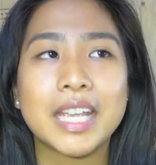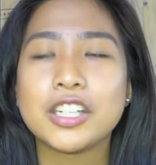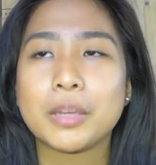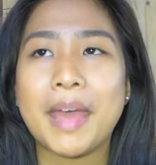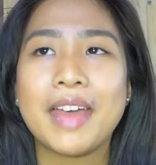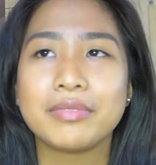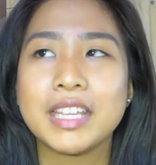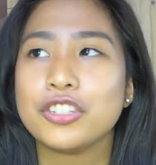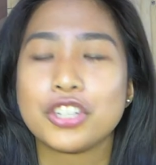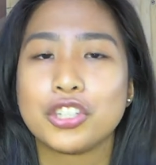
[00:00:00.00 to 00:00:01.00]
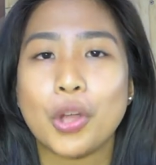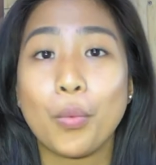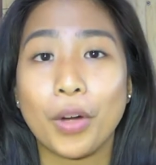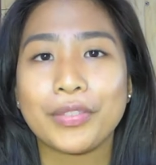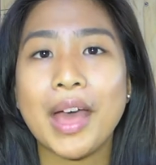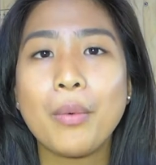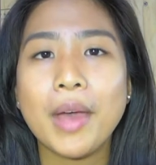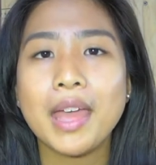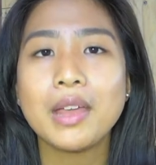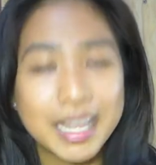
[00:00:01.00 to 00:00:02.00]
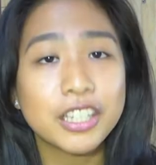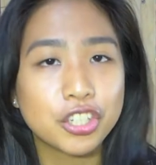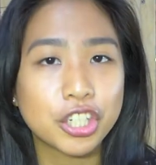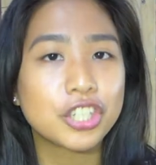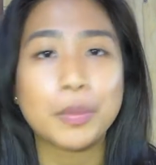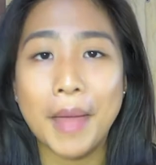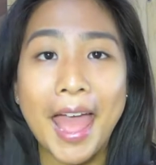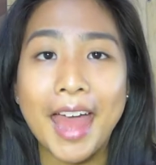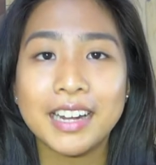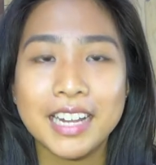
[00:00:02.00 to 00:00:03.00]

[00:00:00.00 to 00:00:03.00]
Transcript: In Japan, things just don't work that way. That's just Japan.